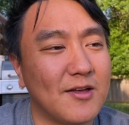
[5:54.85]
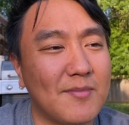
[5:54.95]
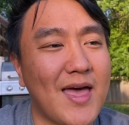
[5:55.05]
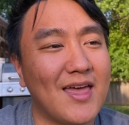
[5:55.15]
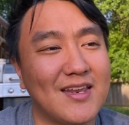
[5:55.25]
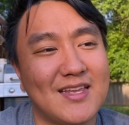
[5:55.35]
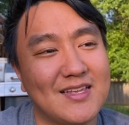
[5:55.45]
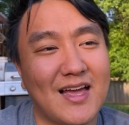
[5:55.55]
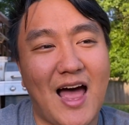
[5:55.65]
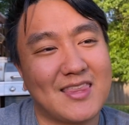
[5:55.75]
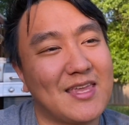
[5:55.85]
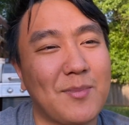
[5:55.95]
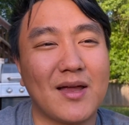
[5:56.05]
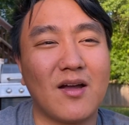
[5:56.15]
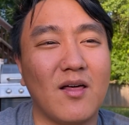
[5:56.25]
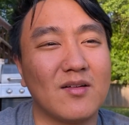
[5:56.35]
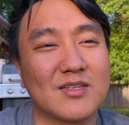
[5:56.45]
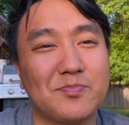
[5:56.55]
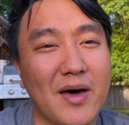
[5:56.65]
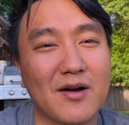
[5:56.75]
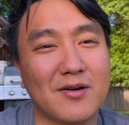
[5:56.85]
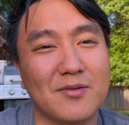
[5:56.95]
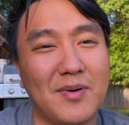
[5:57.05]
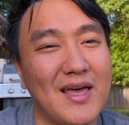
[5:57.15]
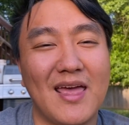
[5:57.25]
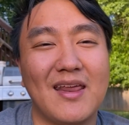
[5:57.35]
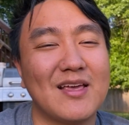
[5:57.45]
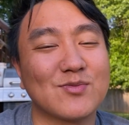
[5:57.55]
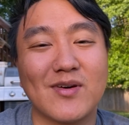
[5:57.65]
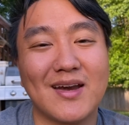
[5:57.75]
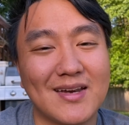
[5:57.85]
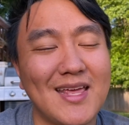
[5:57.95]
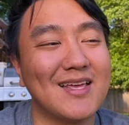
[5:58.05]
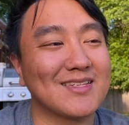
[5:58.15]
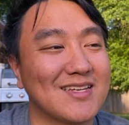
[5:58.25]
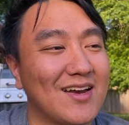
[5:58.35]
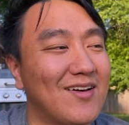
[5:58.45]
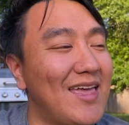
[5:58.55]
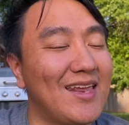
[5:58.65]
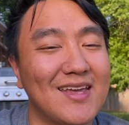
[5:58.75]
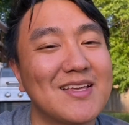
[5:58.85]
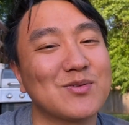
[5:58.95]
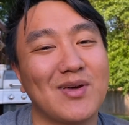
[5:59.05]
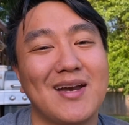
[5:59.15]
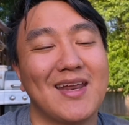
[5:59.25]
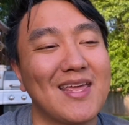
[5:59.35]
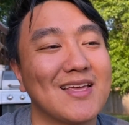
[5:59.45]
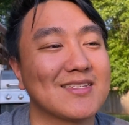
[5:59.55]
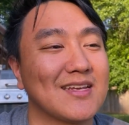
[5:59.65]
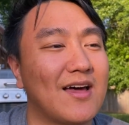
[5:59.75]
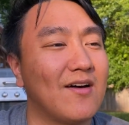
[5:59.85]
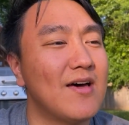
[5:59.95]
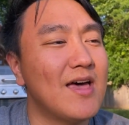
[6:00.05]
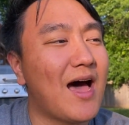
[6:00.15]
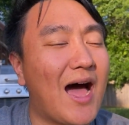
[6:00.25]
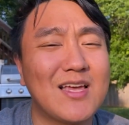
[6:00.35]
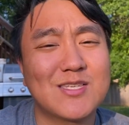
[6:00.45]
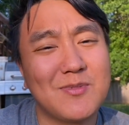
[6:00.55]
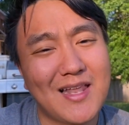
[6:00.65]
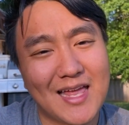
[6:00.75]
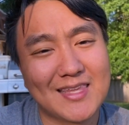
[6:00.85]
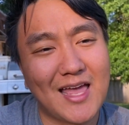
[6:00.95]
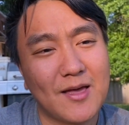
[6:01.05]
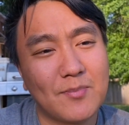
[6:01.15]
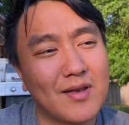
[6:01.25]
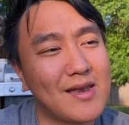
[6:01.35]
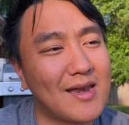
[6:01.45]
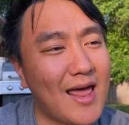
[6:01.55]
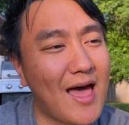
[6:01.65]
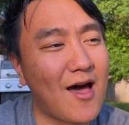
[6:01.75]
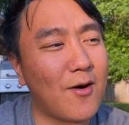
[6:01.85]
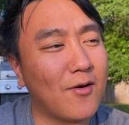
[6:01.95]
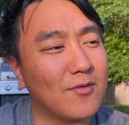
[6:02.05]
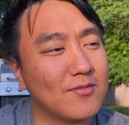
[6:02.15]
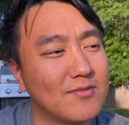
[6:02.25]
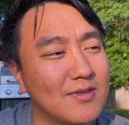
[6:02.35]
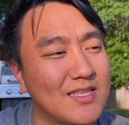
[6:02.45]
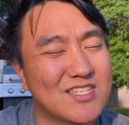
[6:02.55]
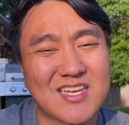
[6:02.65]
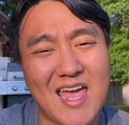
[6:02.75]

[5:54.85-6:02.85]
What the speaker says: Man, I think my dog looks better, but it is what it is, you know? It is what it is, you know? I used to be like that, but now it's